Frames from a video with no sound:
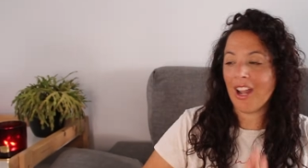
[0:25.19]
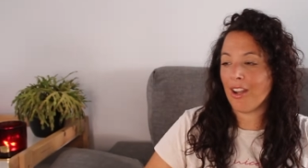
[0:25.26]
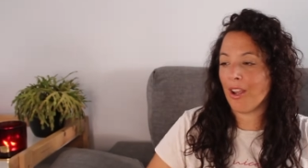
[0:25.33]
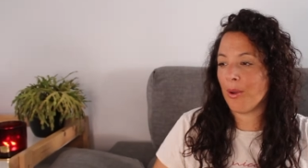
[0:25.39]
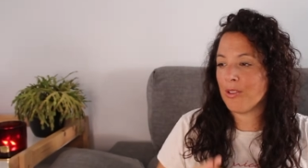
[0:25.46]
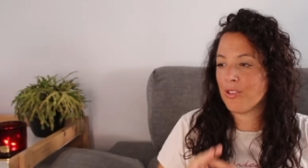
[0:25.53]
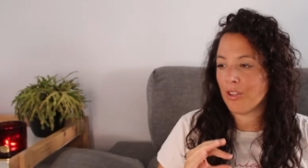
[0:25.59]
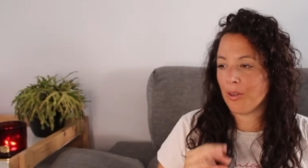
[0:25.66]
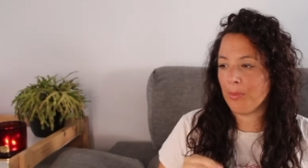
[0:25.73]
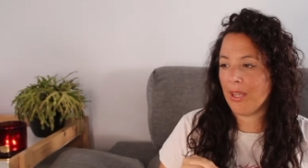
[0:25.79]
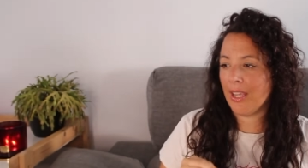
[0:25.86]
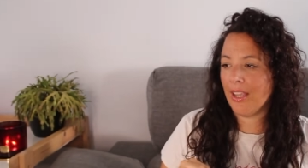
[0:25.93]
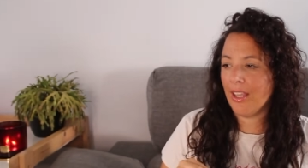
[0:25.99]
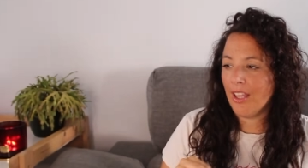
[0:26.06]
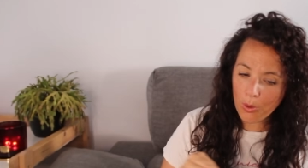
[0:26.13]
I know it's took
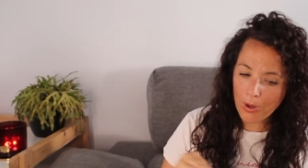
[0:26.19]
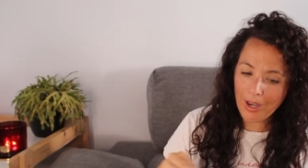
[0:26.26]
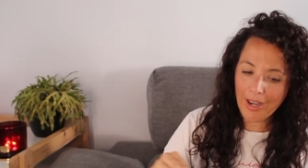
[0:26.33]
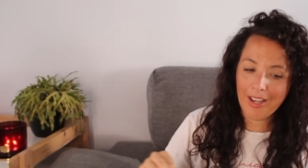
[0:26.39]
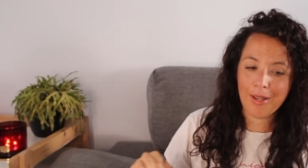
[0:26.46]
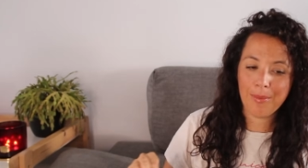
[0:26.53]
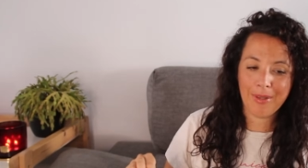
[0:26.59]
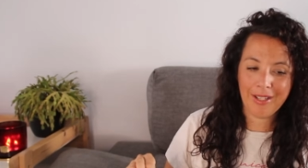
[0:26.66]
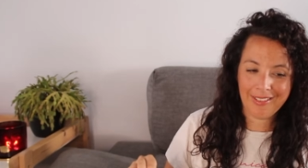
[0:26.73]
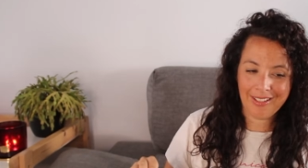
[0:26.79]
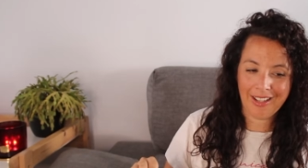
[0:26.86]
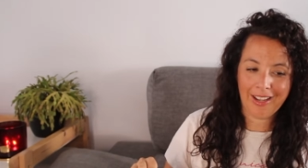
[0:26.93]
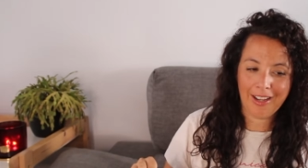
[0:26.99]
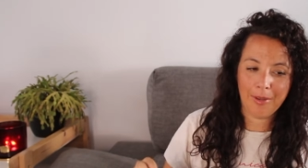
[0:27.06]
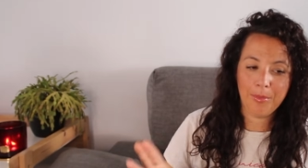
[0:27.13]
me quite a bit of
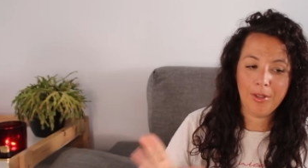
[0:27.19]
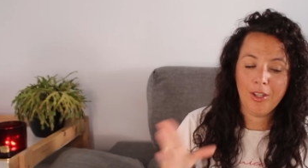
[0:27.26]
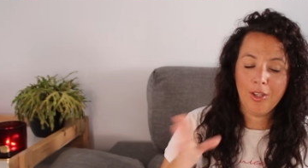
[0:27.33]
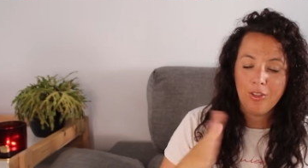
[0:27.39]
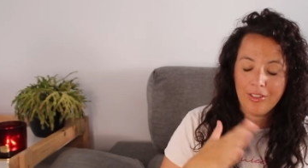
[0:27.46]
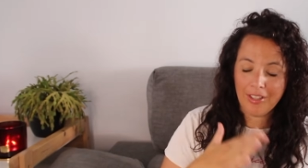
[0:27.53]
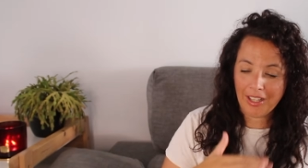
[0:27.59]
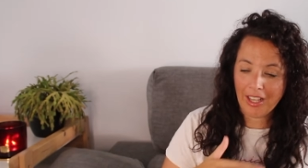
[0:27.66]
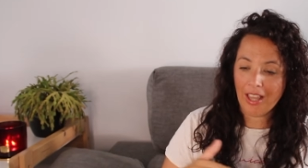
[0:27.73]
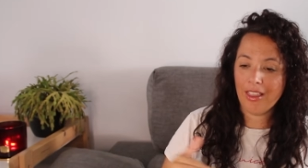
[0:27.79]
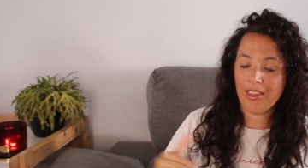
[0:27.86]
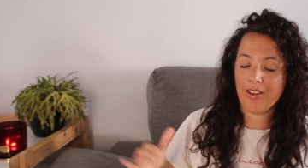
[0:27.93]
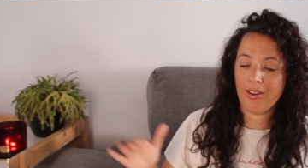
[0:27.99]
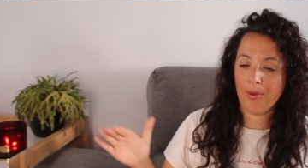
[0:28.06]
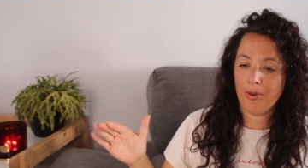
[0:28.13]
time to
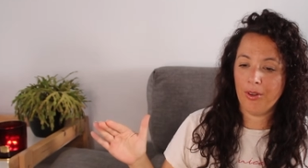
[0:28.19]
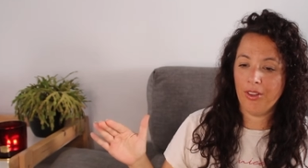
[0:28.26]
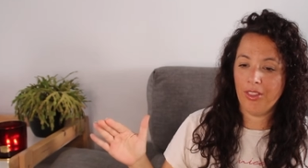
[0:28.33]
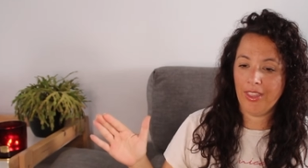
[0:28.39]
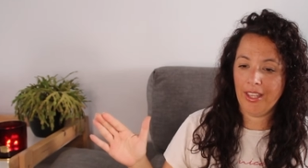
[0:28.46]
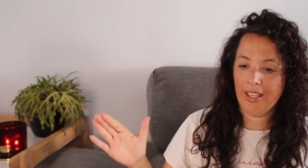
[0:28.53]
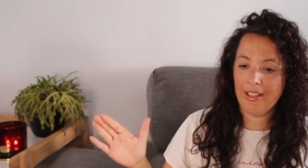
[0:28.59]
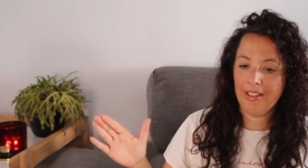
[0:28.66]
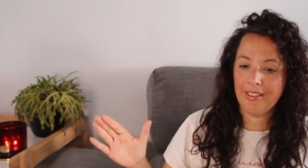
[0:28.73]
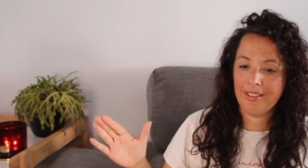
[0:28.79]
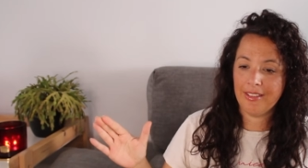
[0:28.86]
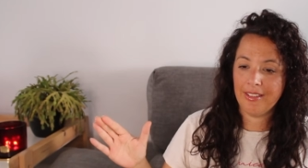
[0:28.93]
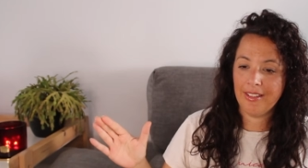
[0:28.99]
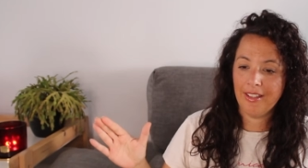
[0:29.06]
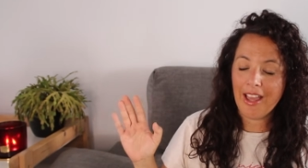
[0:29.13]
get through all
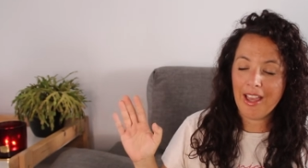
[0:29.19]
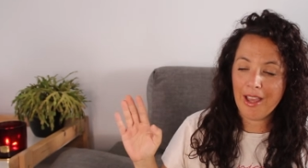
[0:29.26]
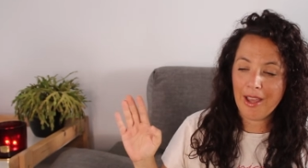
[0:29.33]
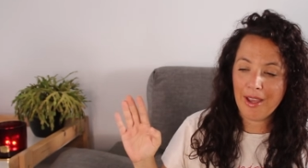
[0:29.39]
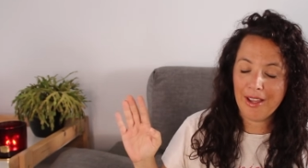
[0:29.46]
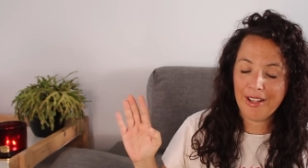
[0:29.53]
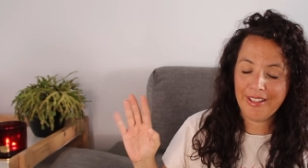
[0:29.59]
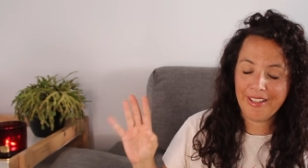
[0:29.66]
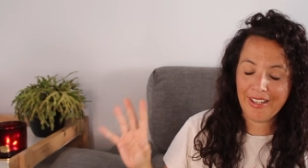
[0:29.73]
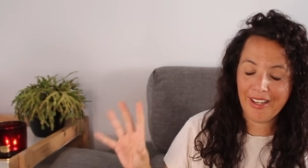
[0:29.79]
these and